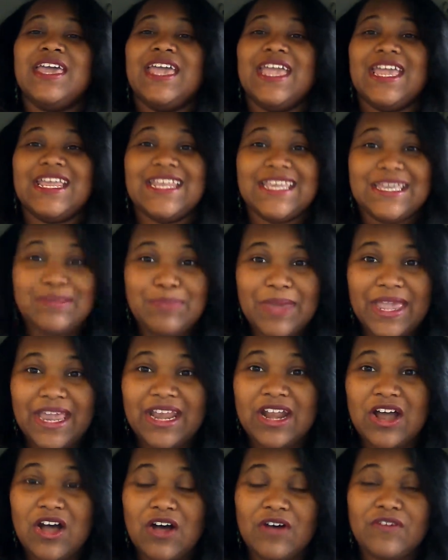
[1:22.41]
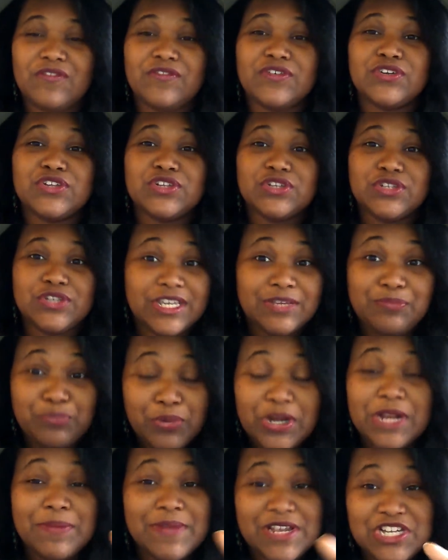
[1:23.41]
and he paid off he
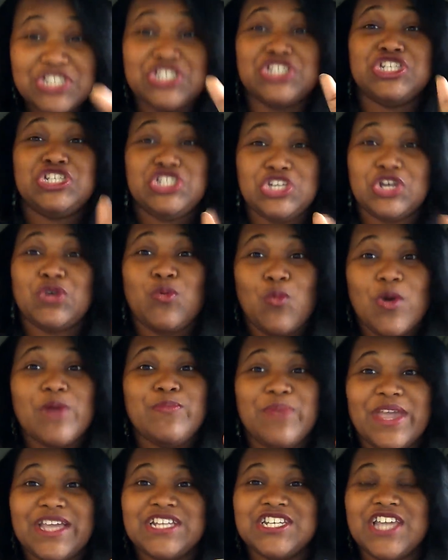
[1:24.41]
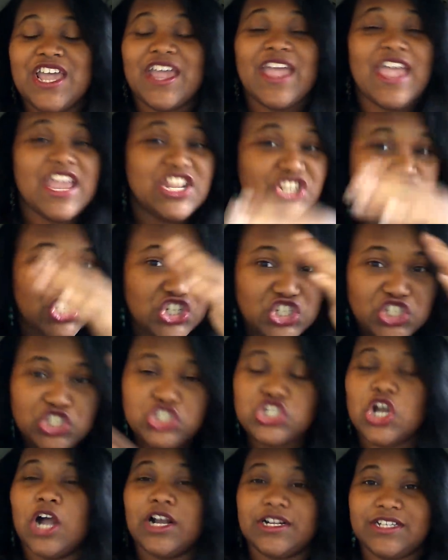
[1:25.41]
pretty much just took one paycheck and just
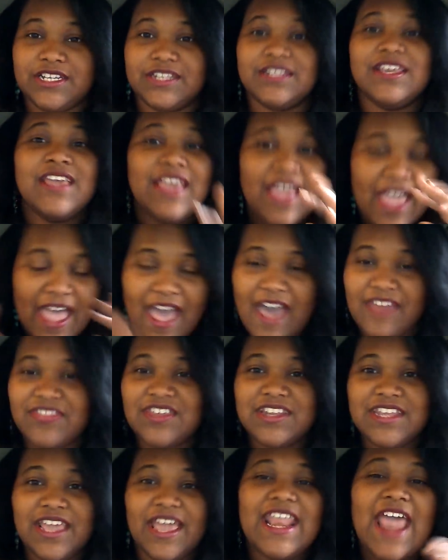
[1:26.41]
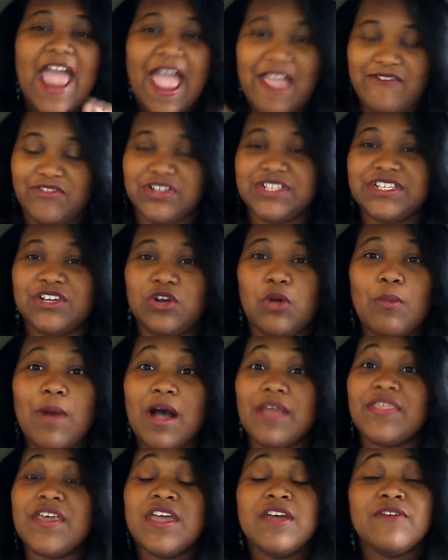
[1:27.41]
chunked it at the debt every single
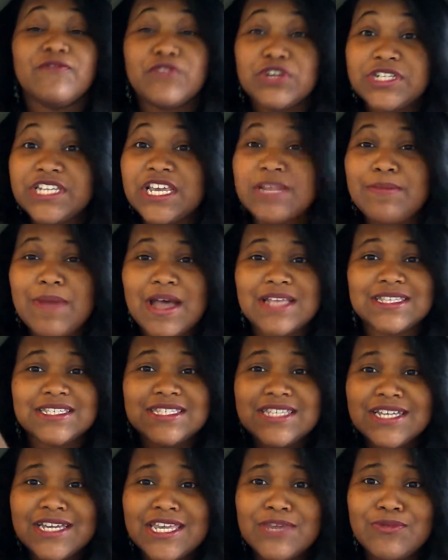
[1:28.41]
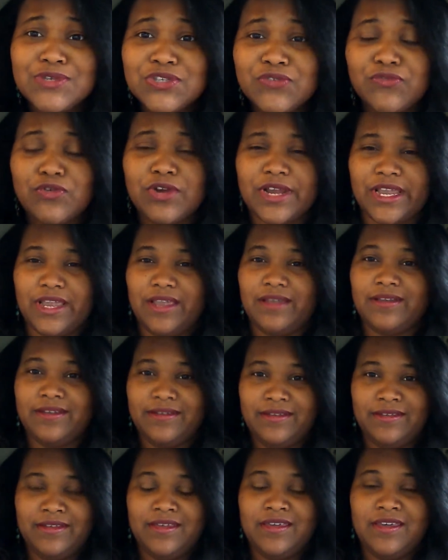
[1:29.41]
month for 10 months till he was free.
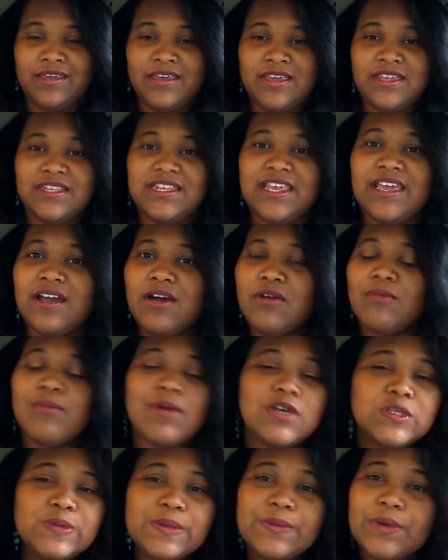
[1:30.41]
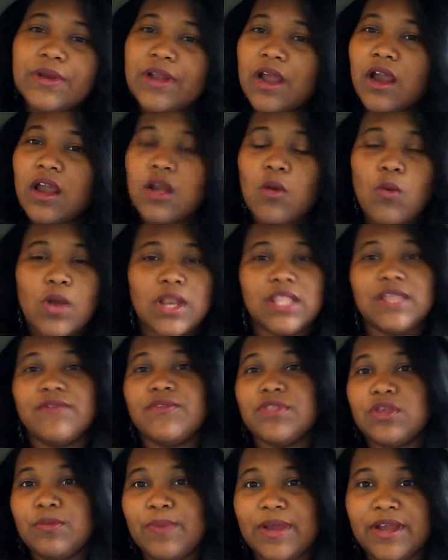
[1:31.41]
Now, most people are not going to want to
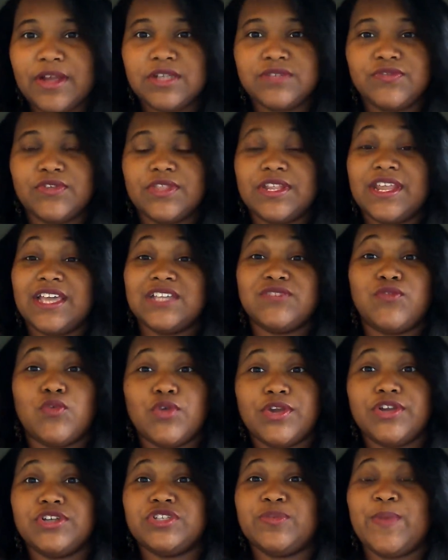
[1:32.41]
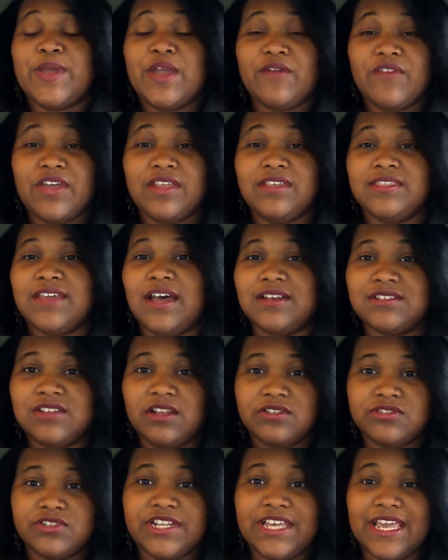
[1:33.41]
live with their parents for the next four years to pay off
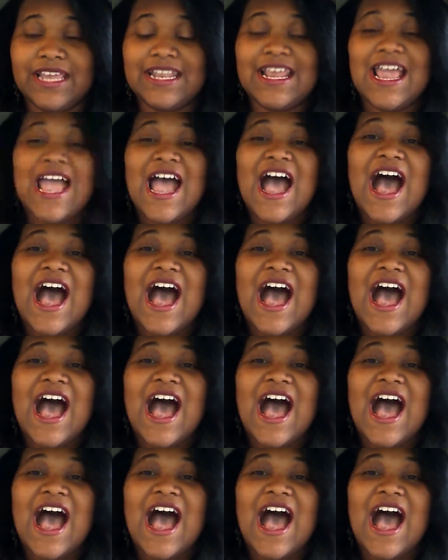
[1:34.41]
$80,000 in debt.